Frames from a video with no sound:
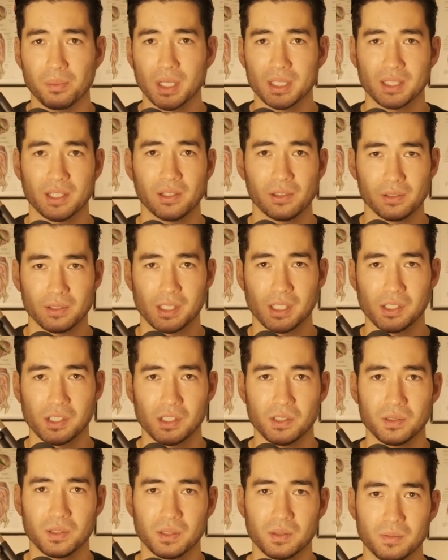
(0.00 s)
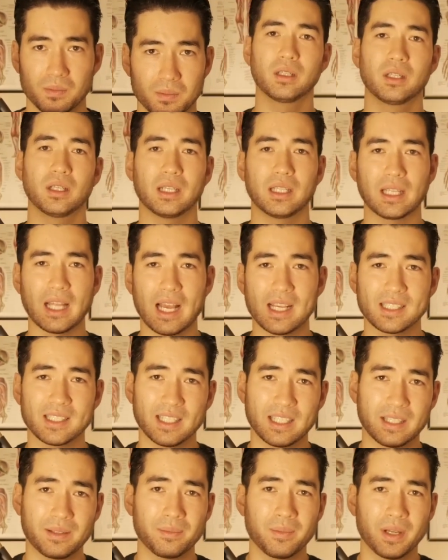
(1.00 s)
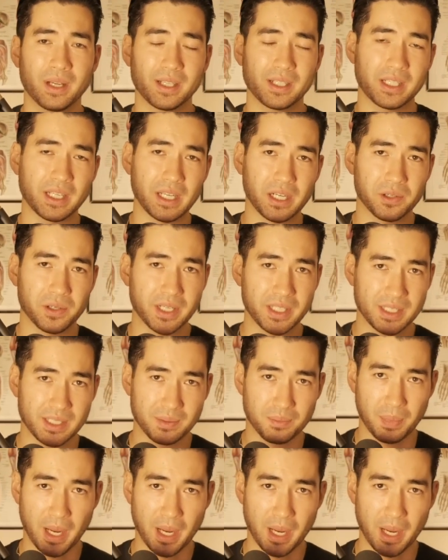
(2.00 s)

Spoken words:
muscular tissues. And lastly, a decrease in